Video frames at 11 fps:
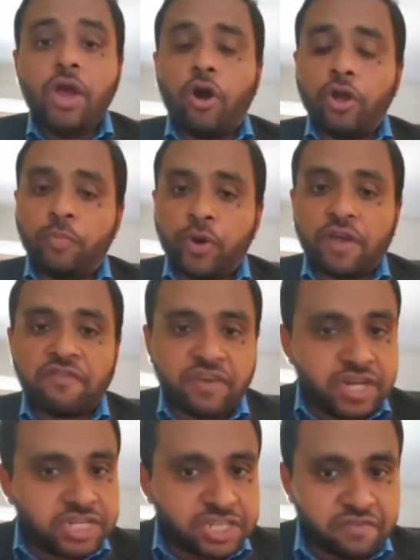or you put up
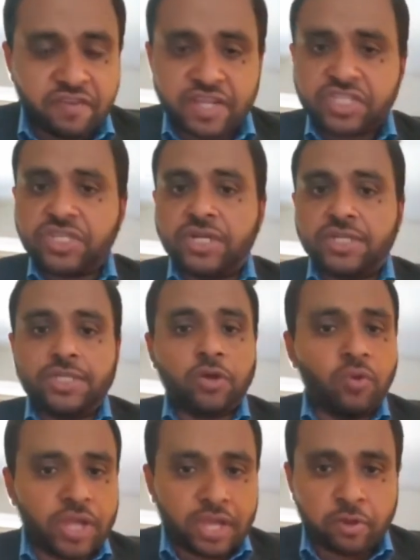furniture and fixtures, the
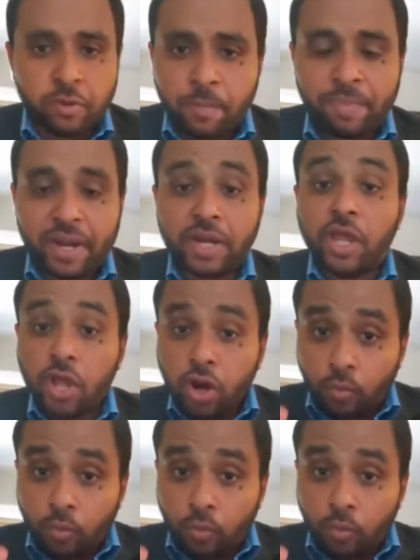cooking equipment.